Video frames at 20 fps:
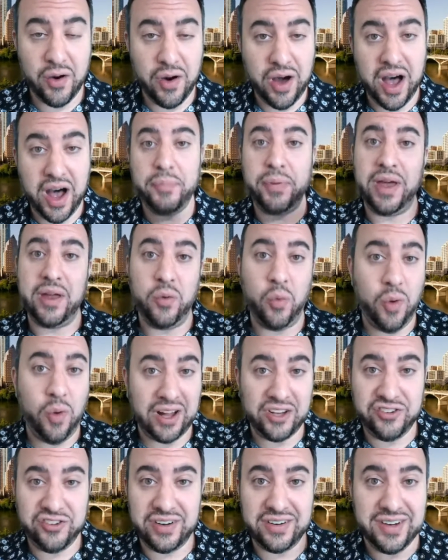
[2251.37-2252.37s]
up and
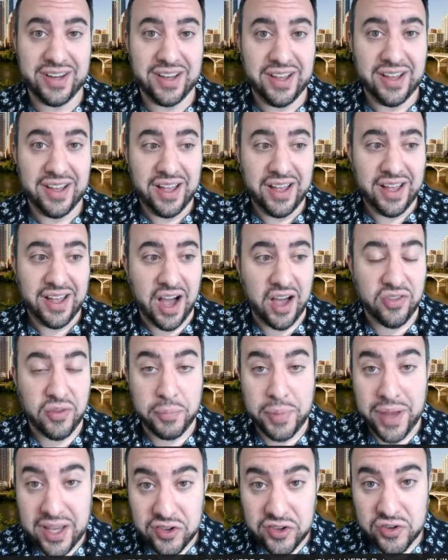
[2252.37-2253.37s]
watch it on the
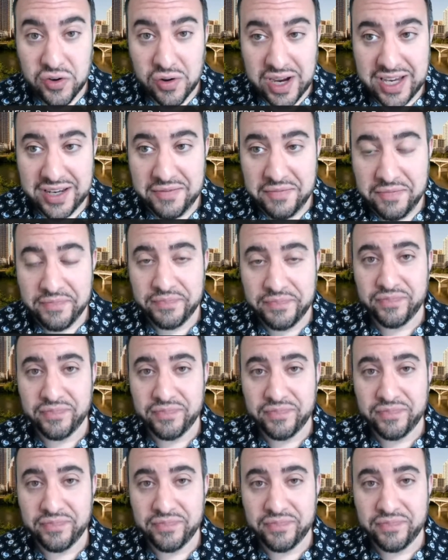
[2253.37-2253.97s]
big screen.